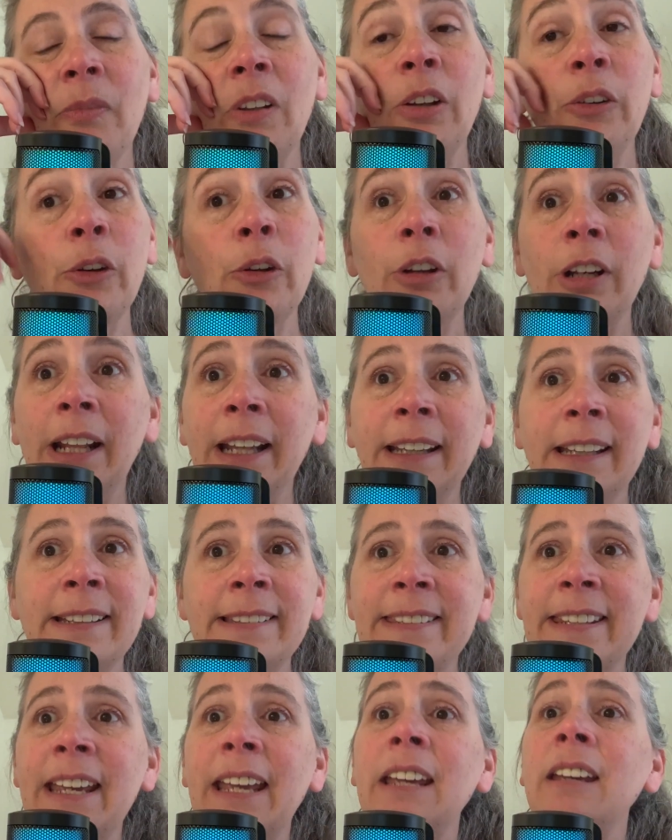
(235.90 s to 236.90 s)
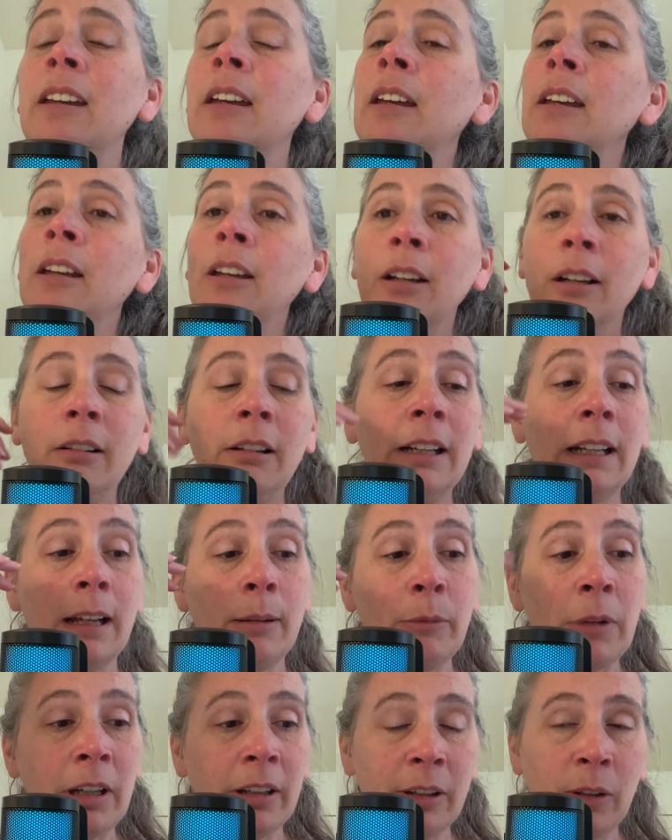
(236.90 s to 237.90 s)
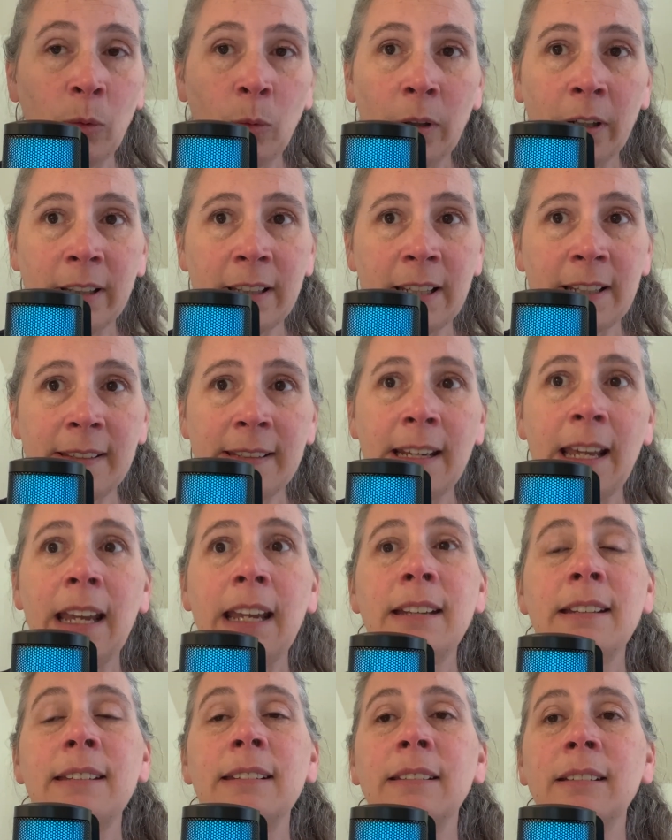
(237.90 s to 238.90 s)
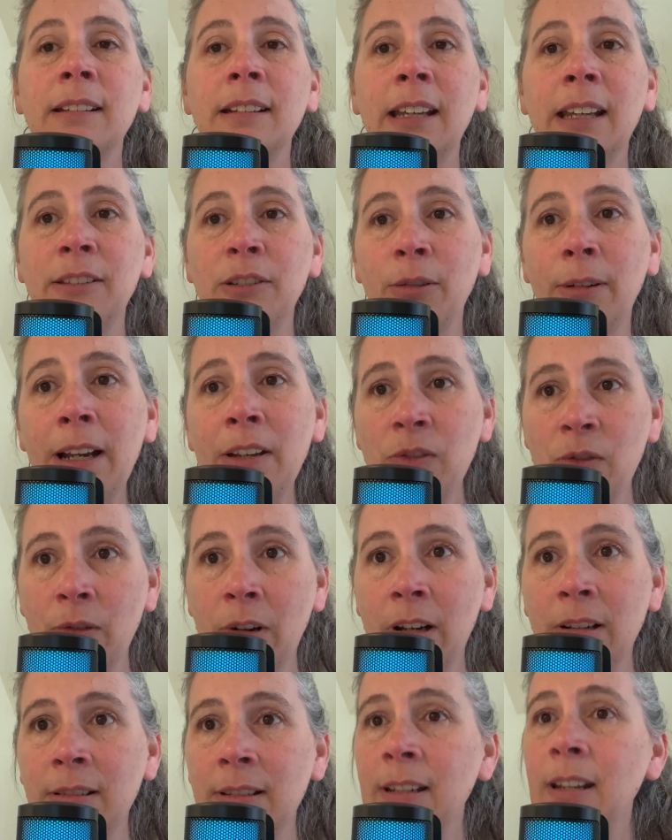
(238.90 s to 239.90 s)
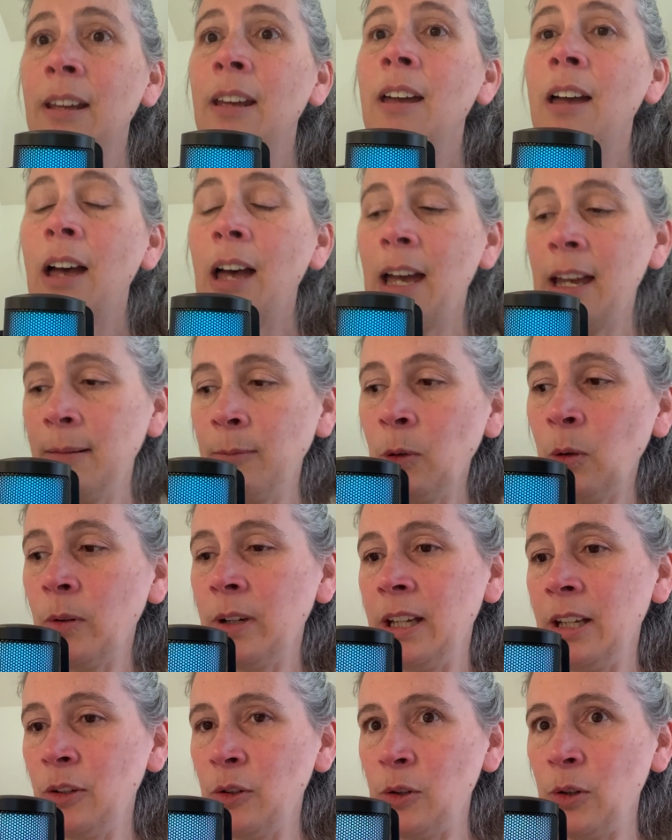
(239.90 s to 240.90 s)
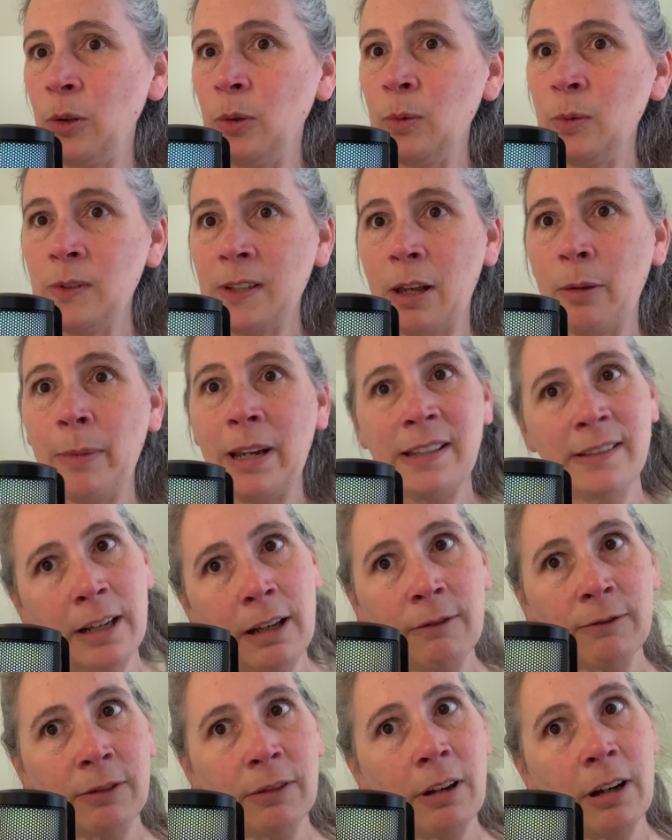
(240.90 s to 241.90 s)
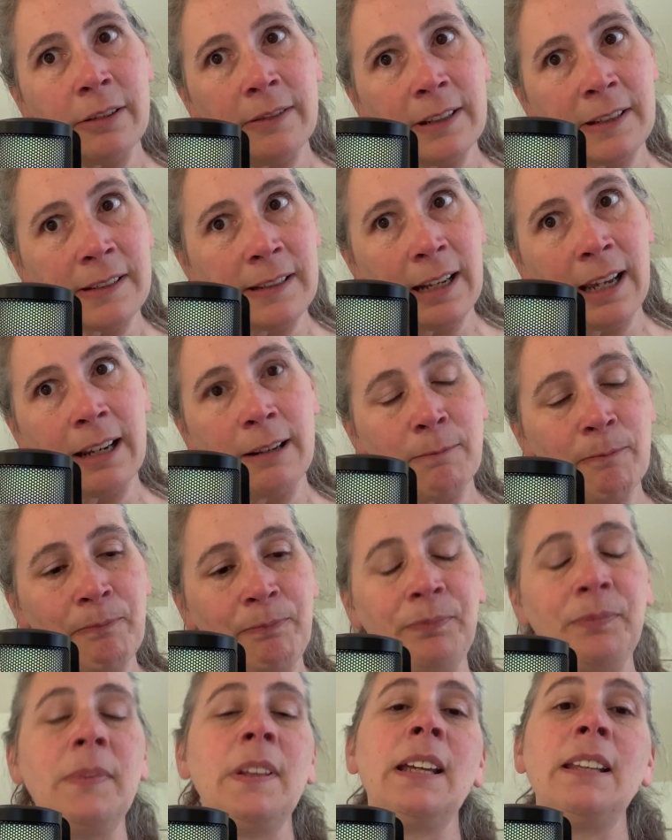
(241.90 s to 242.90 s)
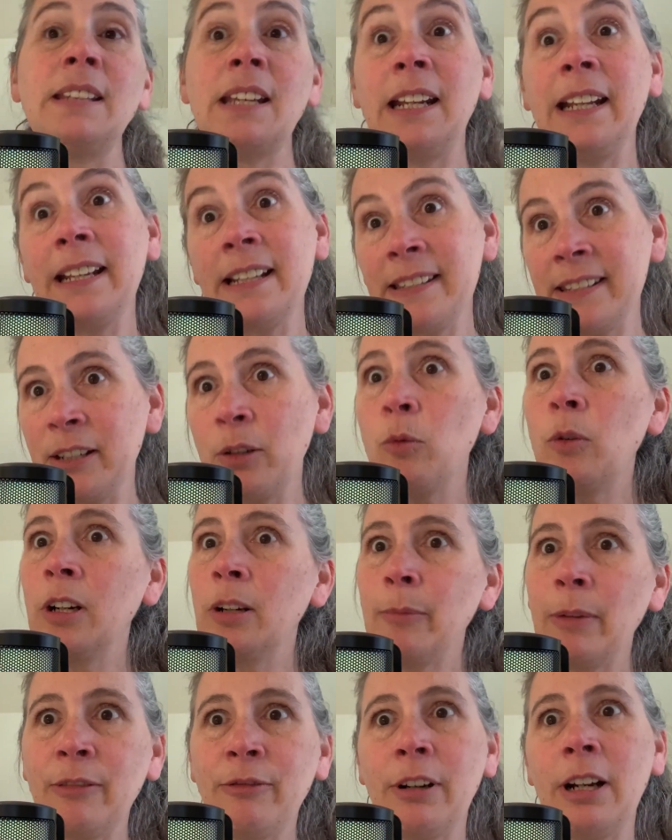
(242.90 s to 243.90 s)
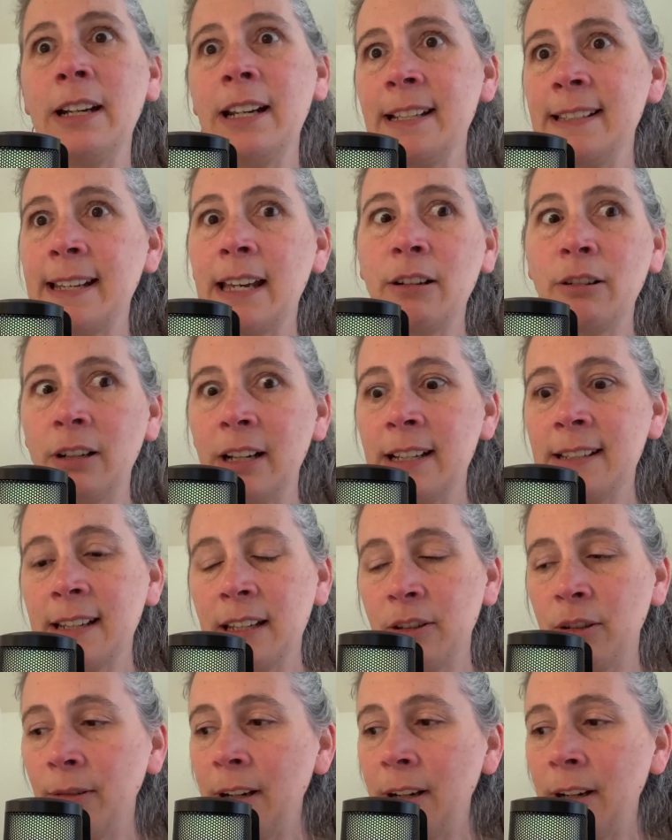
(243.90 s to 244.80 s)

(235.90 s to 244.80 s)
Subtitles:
so that I can say, all right, I'm not going to work this night at the restaurant. I'm going to sell my stuff on this night. And then I can still work my Fridays, Saturdays at the